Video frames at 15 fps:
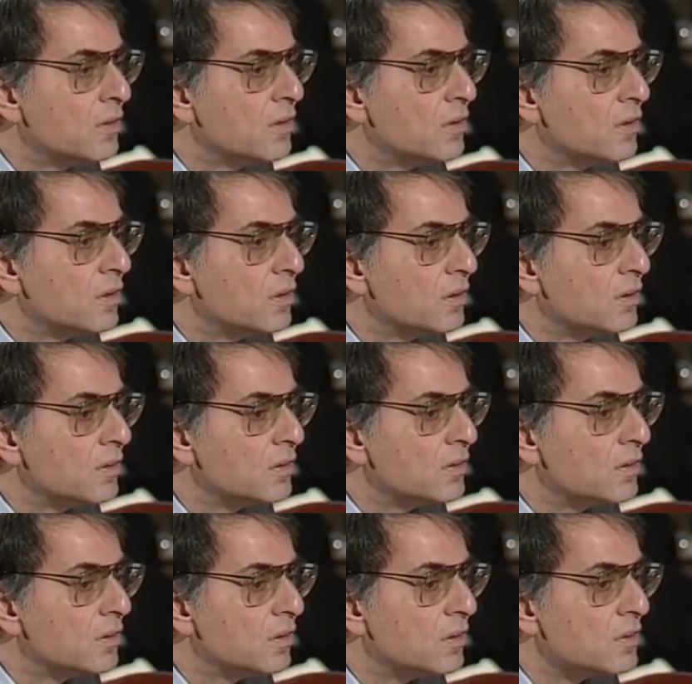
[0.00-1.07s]
there
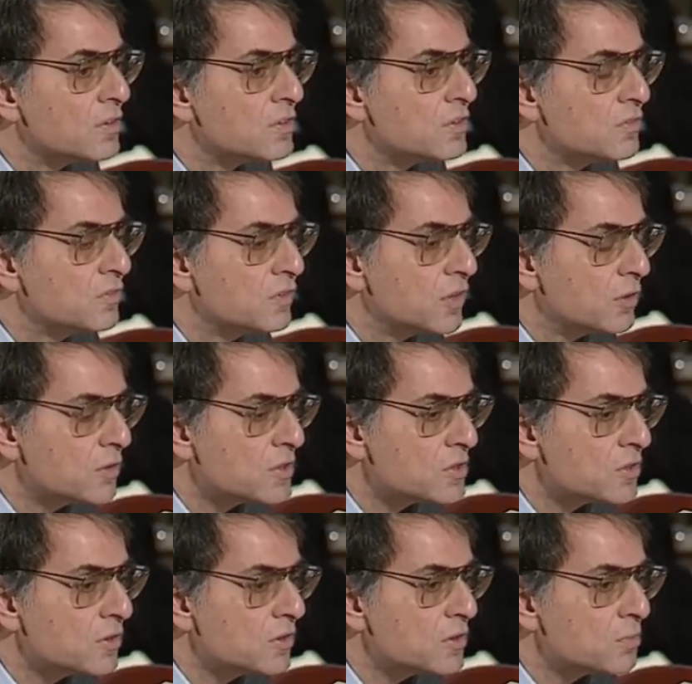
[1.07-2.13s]
are very
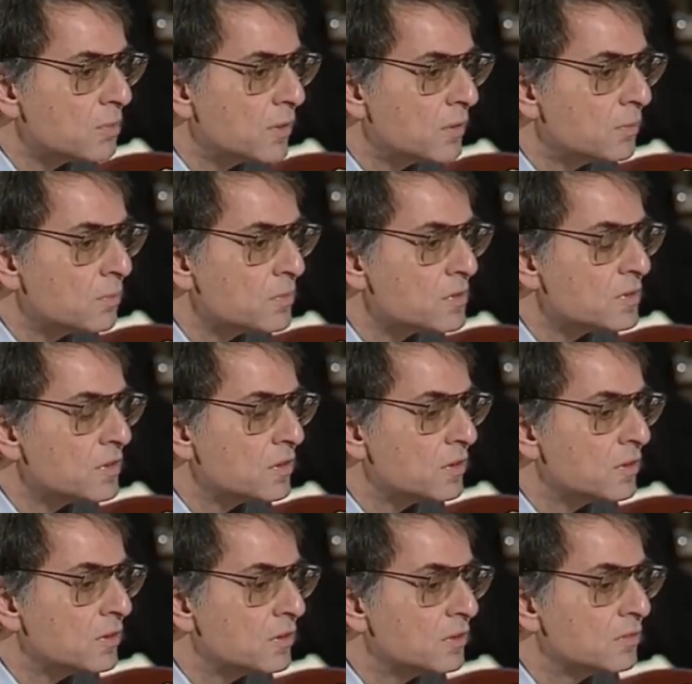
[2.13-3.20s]
serious problems that
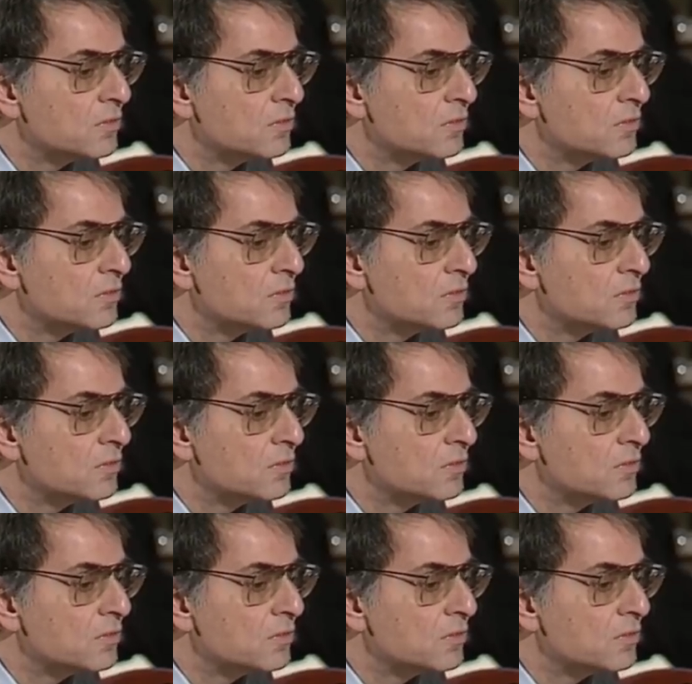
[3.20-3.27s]
our